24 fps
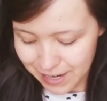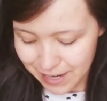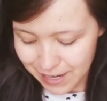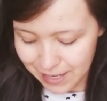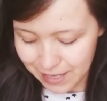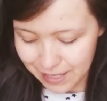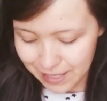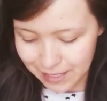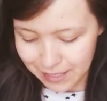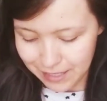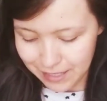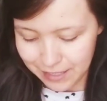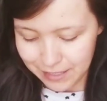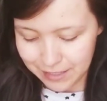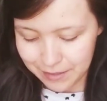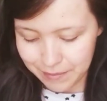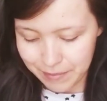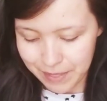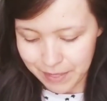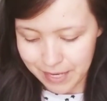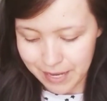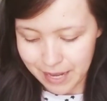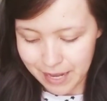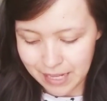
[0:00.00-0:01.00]
is
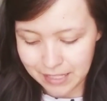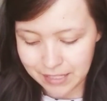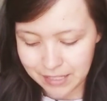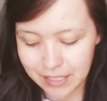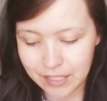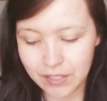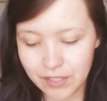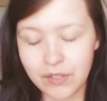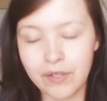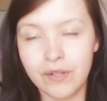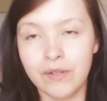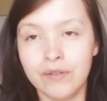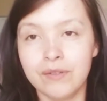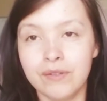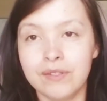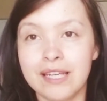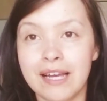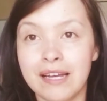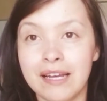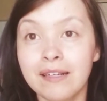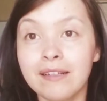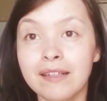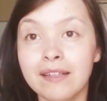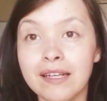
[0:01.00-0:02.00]
by asking notes,
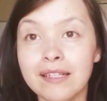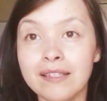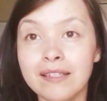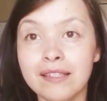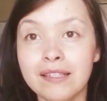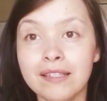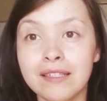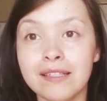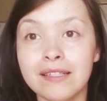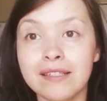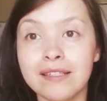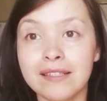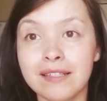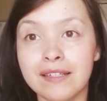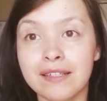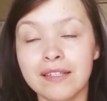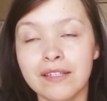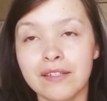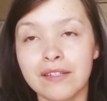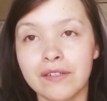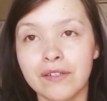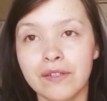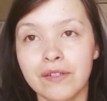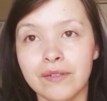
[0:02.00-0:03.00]
analyzing and
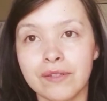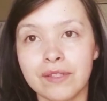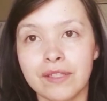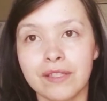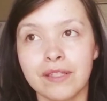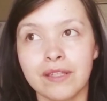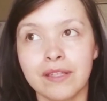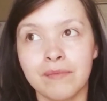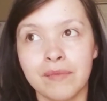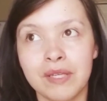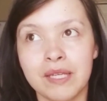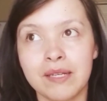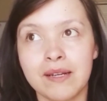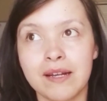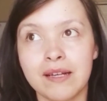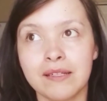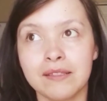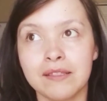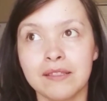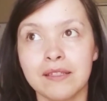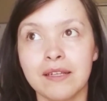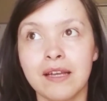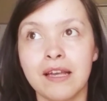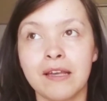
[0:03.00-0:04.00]
studying your notes, and then being
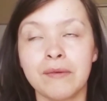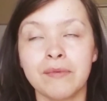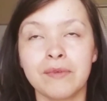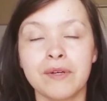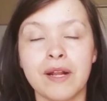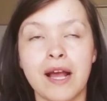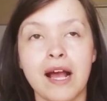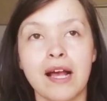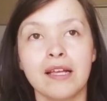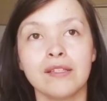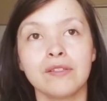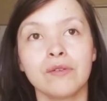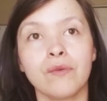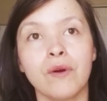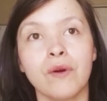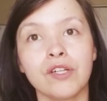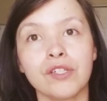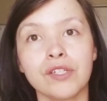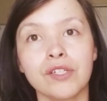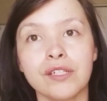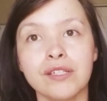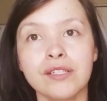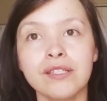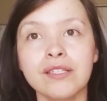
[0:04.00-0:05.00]
able to ask
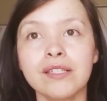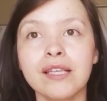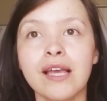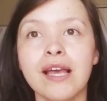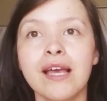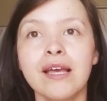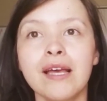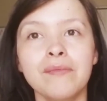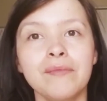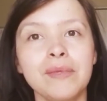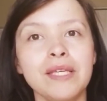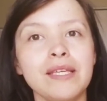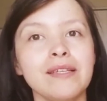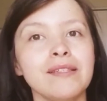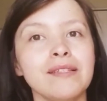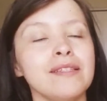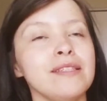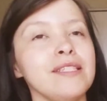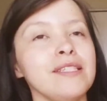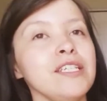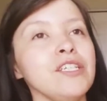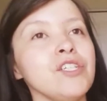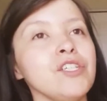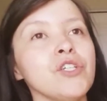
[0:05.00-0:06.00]
questions, because the
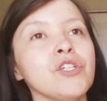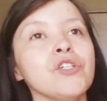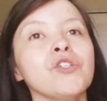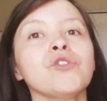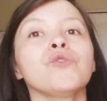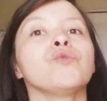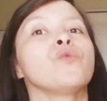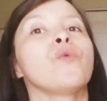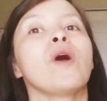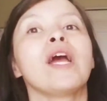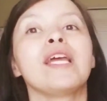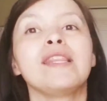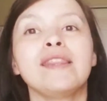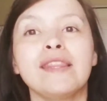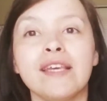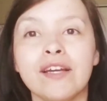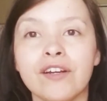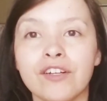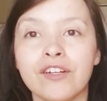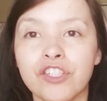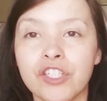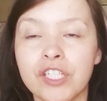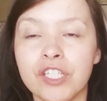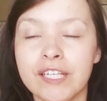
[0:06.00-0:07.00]
teacher is right there
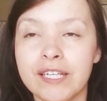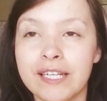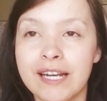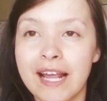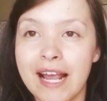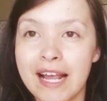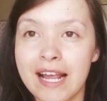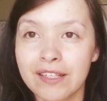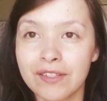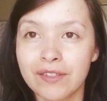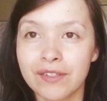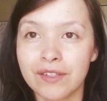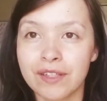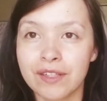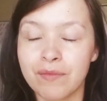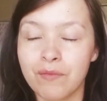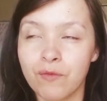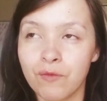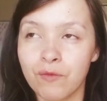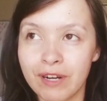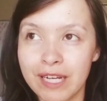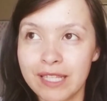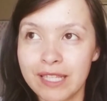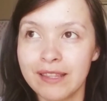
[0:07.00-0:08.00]
and she can answer them
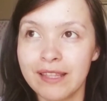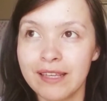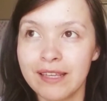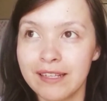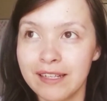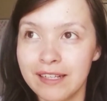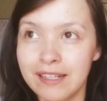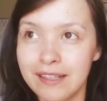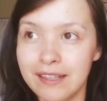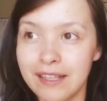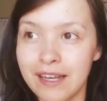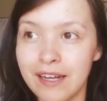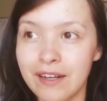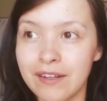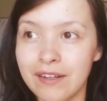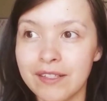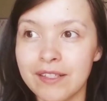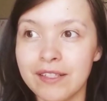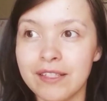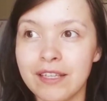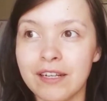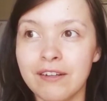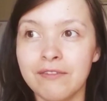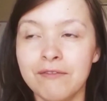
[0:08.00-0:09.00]
right then and there,
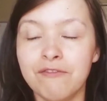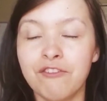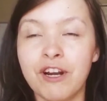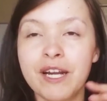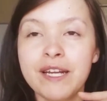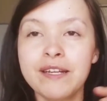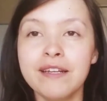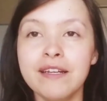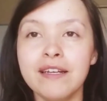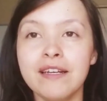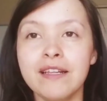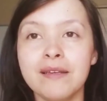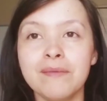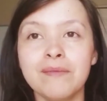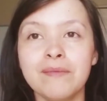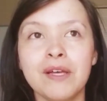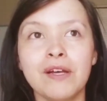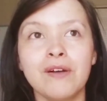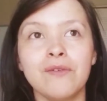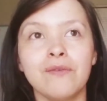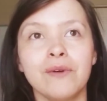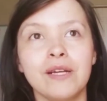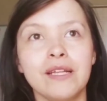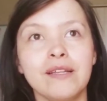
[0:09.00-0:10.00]
instead of writing an
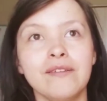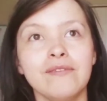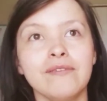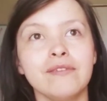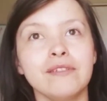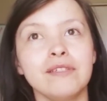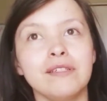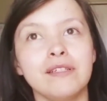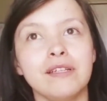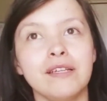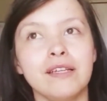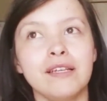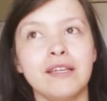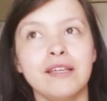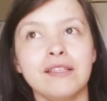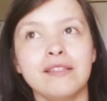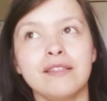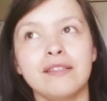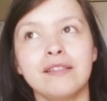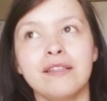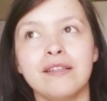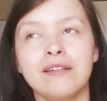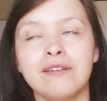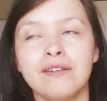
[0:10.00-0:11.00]
email, waiting for 2 days,
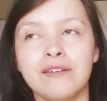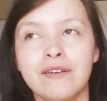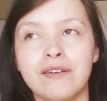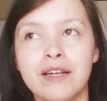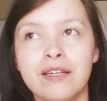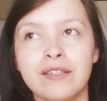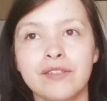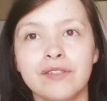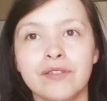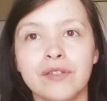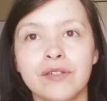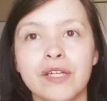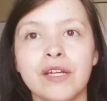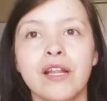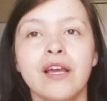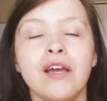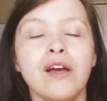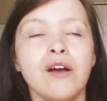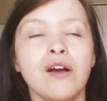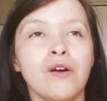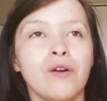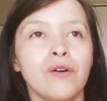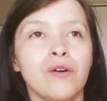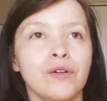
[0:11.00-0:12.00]
and then her answering,
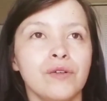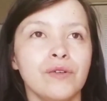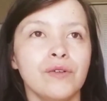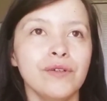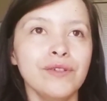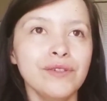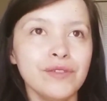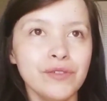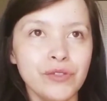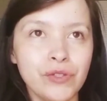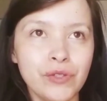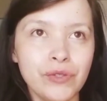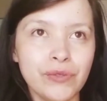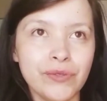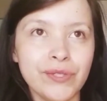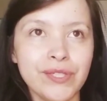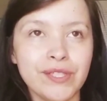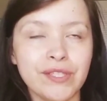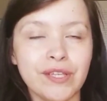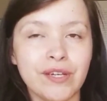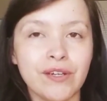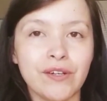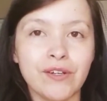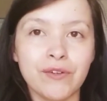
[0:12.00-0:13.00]
or going to the tutoring
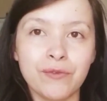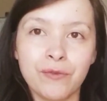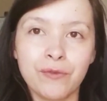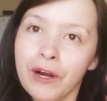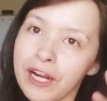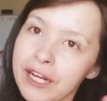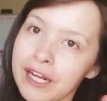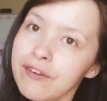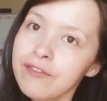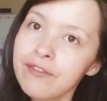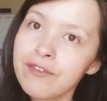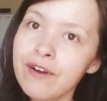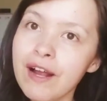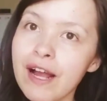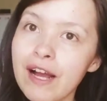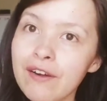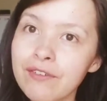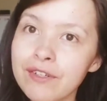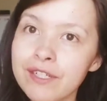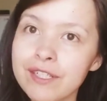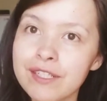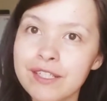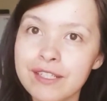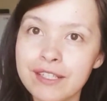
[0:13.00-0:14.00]
center, writing for
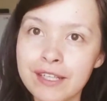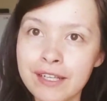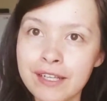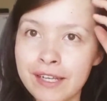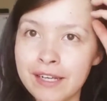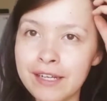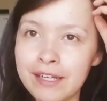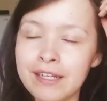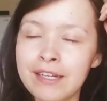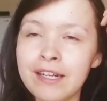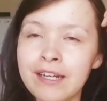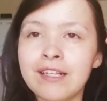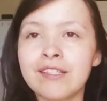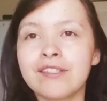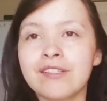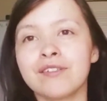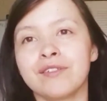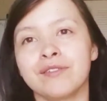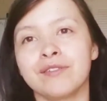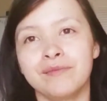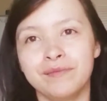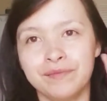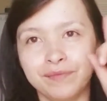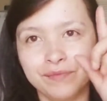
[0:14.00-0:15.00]
hours, and then getting an answer.
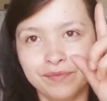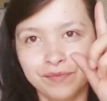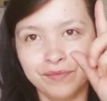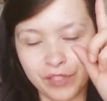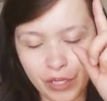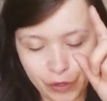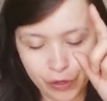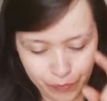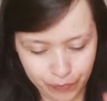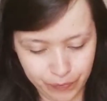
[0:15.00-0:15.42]
No,